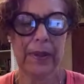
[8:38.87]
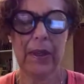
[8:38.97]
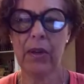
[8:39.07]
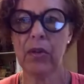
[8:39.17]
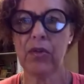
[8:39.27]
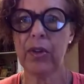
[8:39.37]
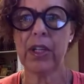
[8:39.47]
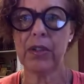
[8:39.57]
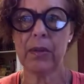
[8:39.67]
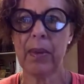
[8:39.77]
You know, you're
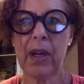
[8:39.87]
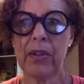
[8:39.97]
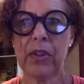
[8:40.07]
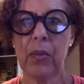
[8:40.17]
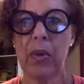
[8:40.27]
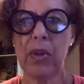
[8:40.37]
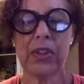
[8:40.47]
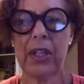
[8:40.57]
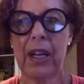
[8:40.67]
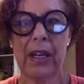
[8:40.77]
drinking too much. You're
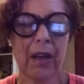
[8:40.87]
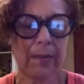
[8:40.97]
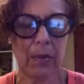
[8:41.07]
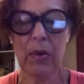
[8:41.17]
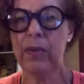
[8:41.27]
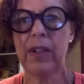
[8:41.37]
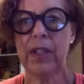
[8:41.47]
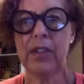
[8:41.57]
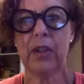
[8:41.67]
watching late night movies.